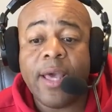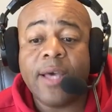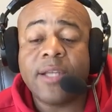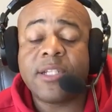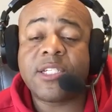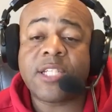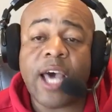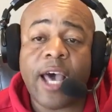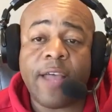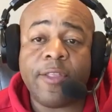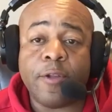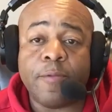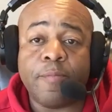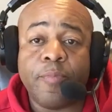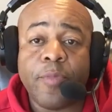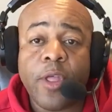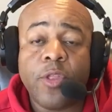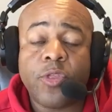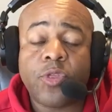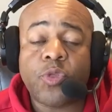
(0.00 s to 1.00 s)
Southern
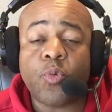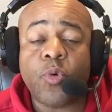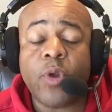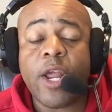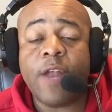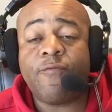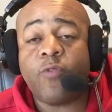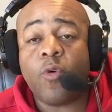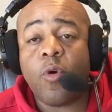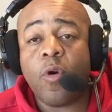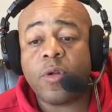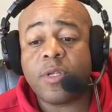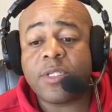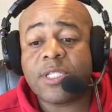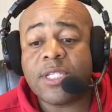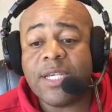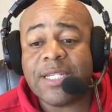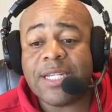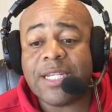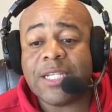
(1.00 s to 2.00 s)
Three and four on the
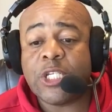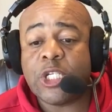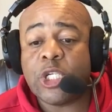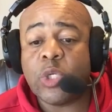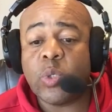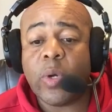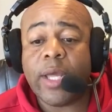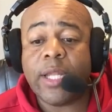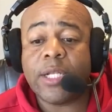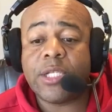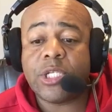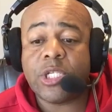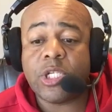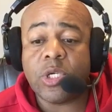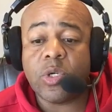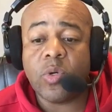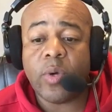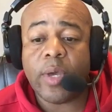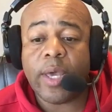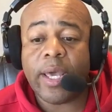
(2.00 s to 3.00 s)
season, two and
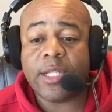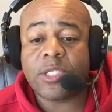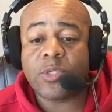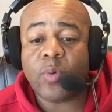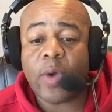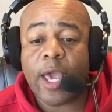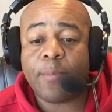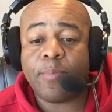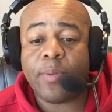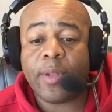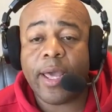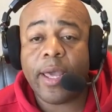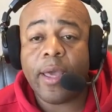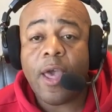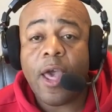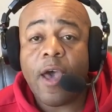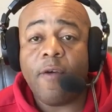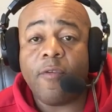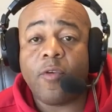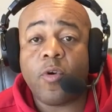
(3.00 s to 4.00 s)
two in SWAC play.
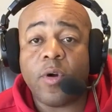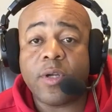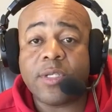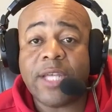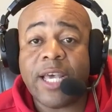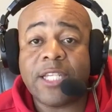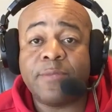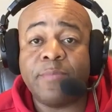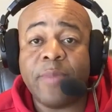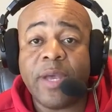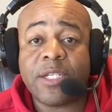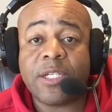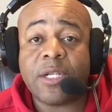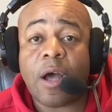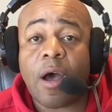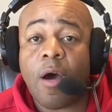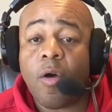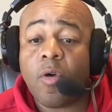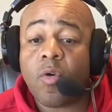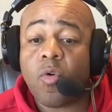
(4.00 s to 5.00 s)
Of course, as mentioned,
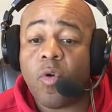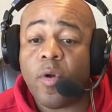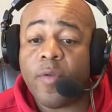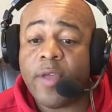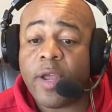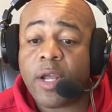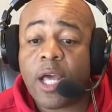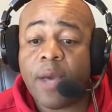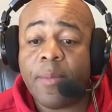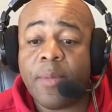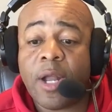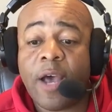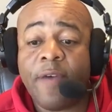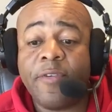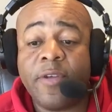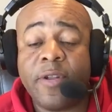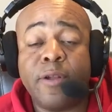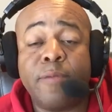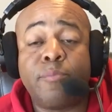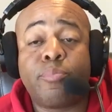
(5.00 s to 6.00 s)
Alcorn, they're coming off
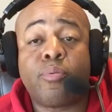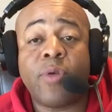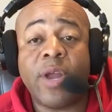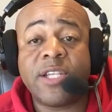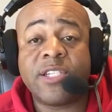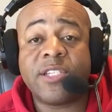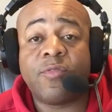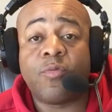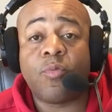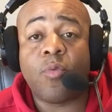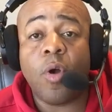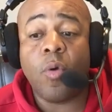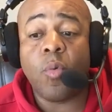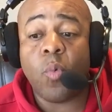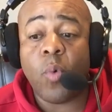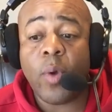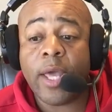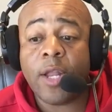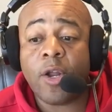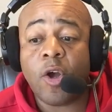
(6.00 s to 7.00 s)
an impressive road
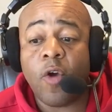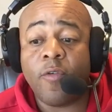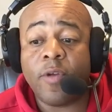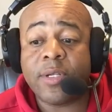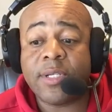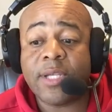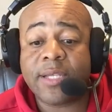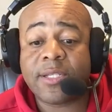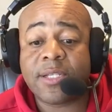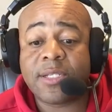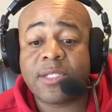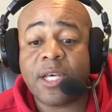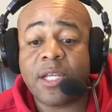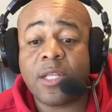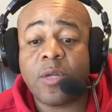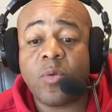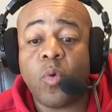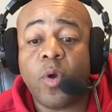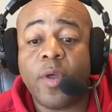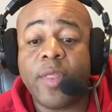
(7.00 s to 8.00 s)
win over Texas
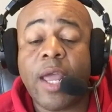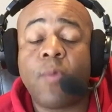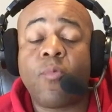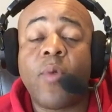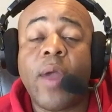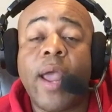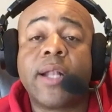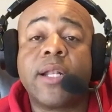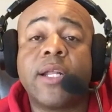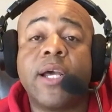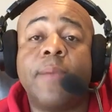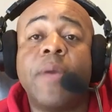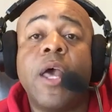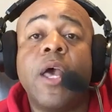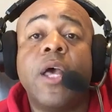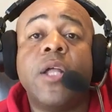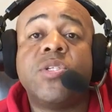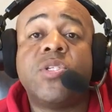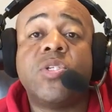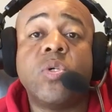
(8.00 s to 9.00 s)
Southern where they racked up
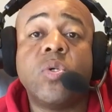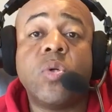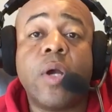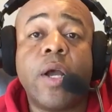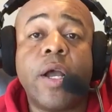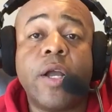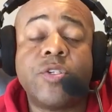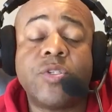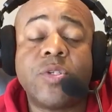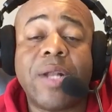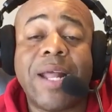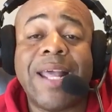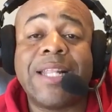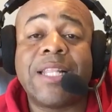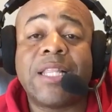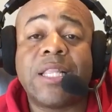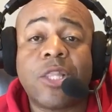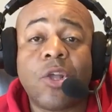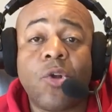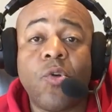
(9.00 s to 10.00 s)

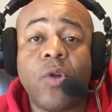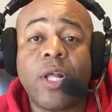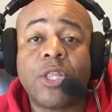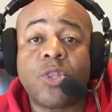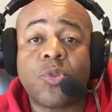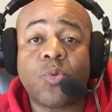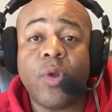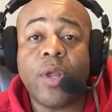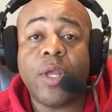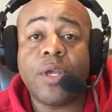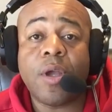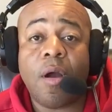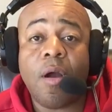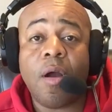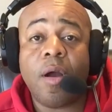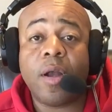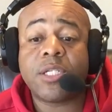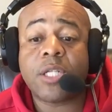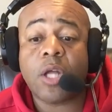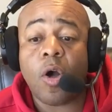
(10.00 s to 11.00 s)
233
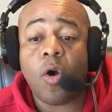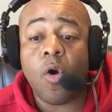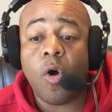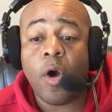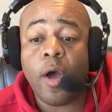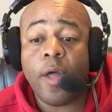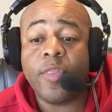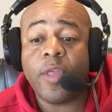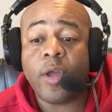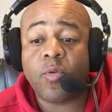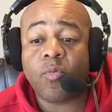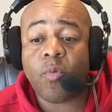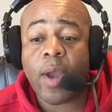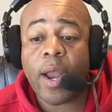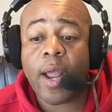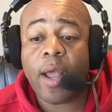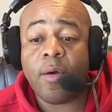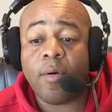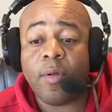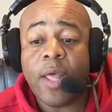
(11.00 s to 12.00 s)
yards on the
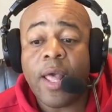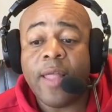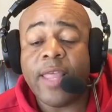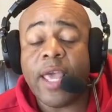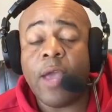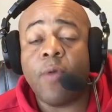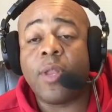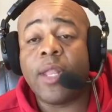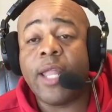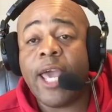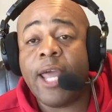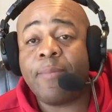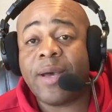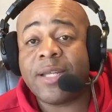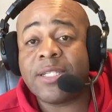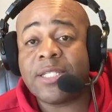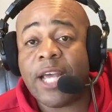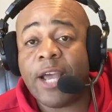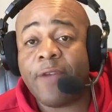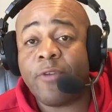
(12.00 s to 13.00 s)
ground. They were led by
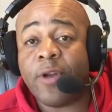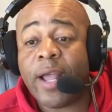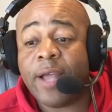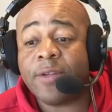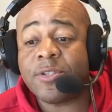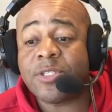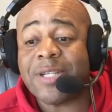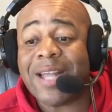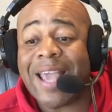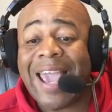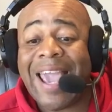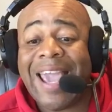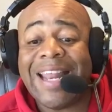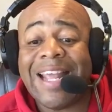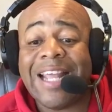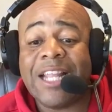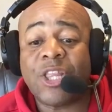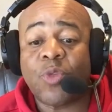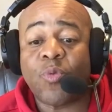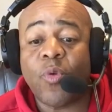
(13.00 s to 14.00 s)
Stafford Anderson,
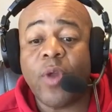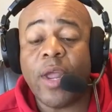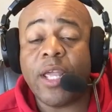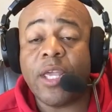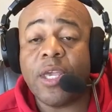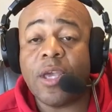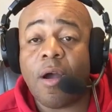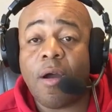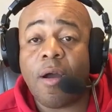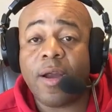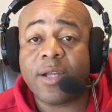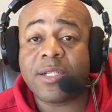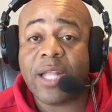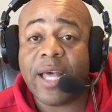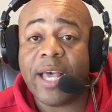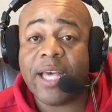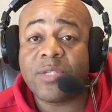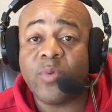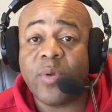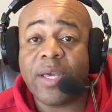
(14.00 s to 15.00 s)
83 yards
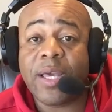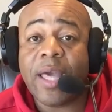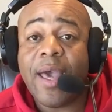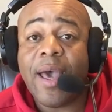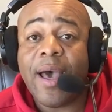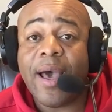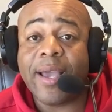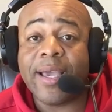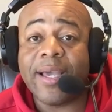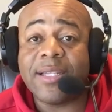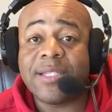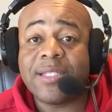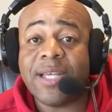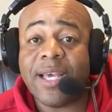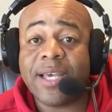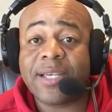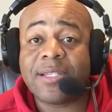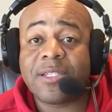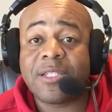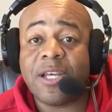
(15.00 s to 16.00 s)
last week against
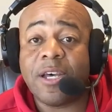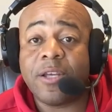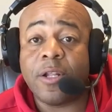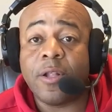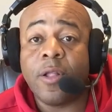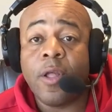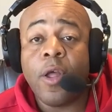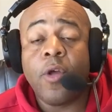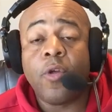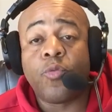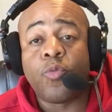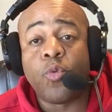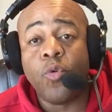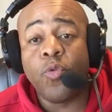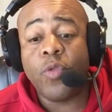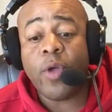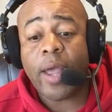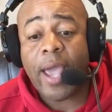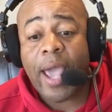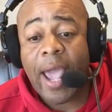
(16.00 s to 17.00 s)
Texas Southern. Through
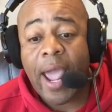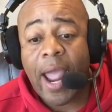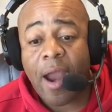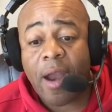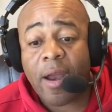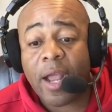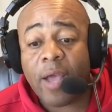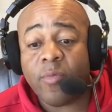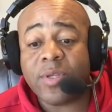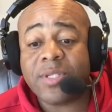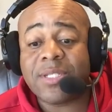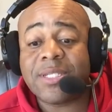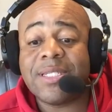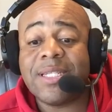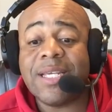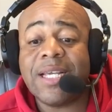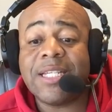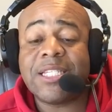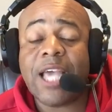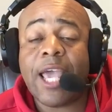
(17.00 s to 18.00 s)
the air, it was
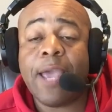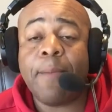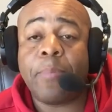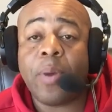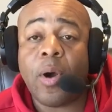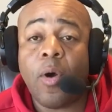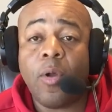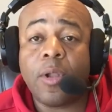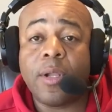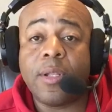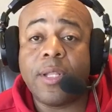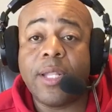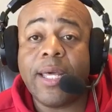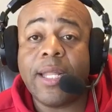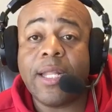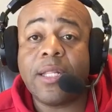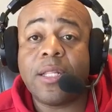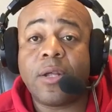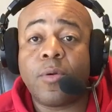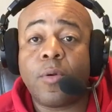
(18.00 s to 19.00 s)
CJ Bolar
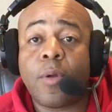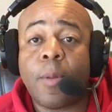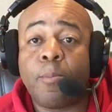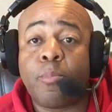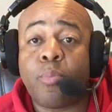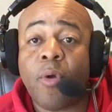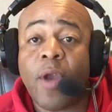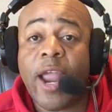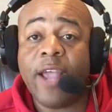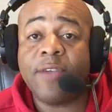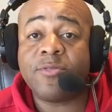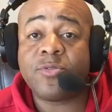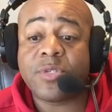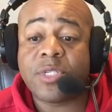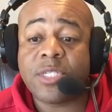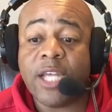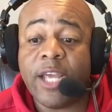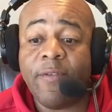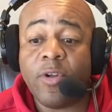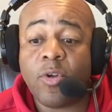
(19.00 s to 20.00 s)
leading the Braves
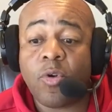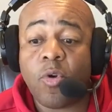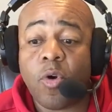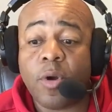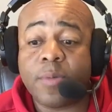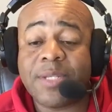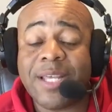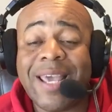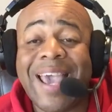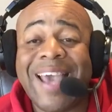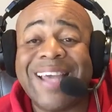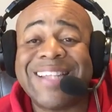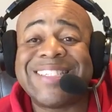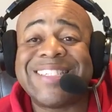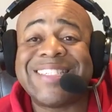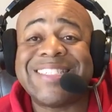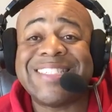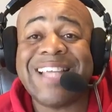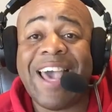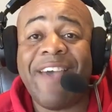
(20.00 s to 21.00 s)
receiving corps. He had
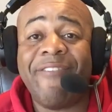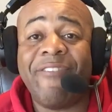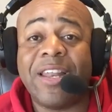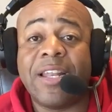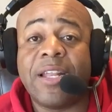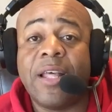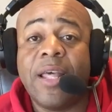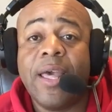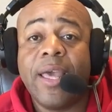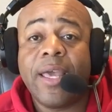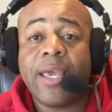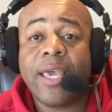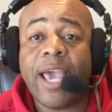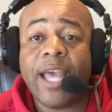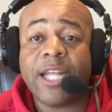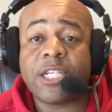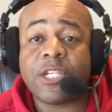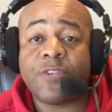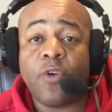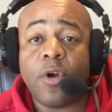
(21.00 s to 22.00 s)
seven
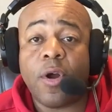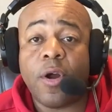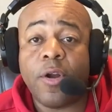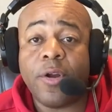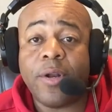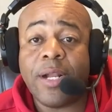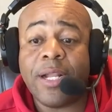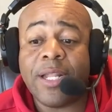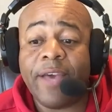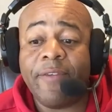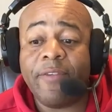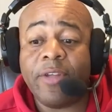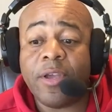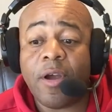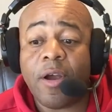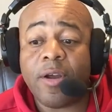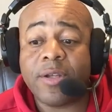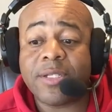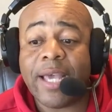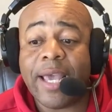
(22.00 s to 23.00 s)
catches for 111
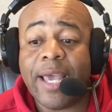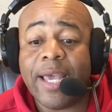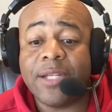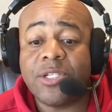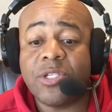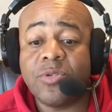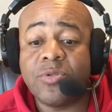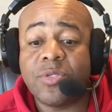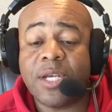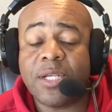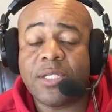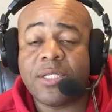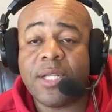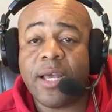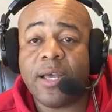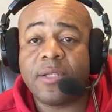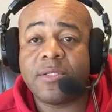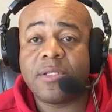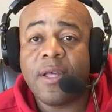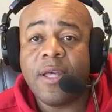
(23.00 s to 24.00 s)
yards and two
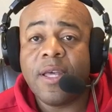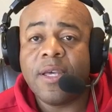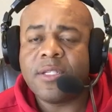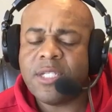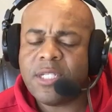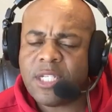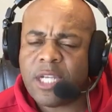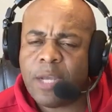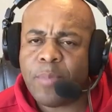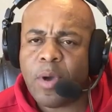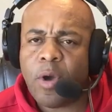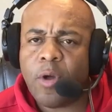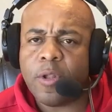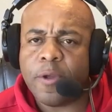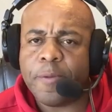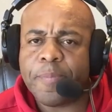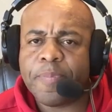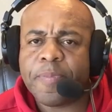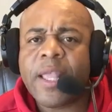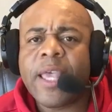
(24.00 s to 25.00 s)
touchdowns. CJ Bolar,
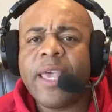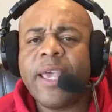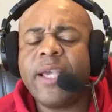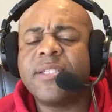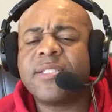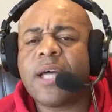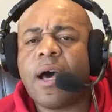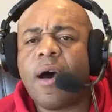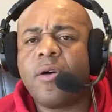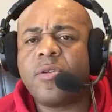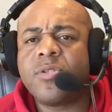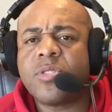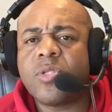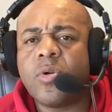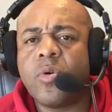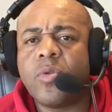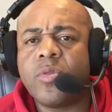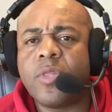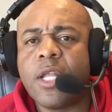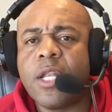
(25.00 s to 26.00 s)
he's
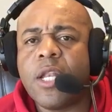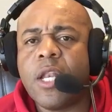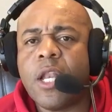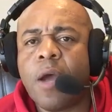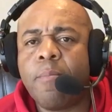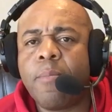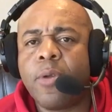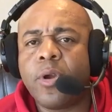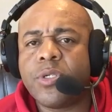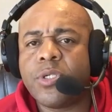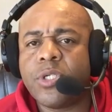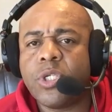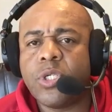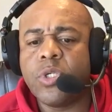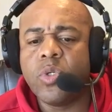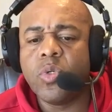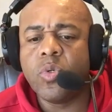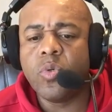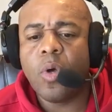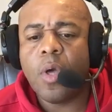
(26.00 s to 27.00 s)
also the number
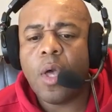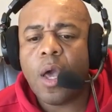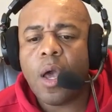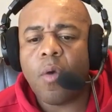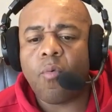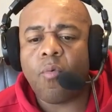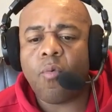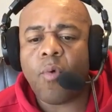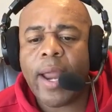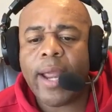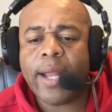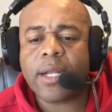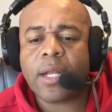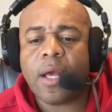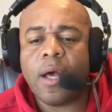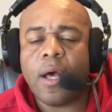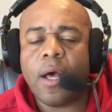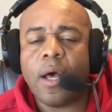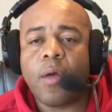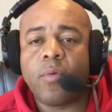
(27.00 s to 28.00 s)
two ranked
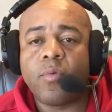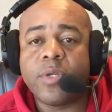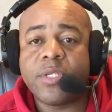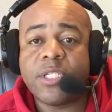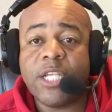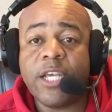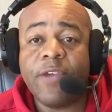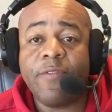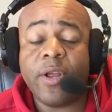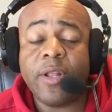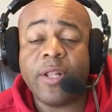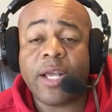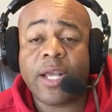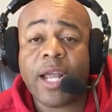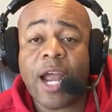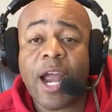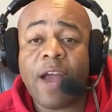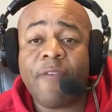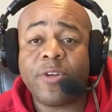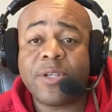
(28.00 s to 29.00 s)
uh, receiver in the
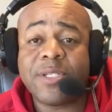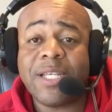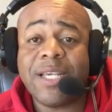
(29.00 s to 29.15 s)
conference.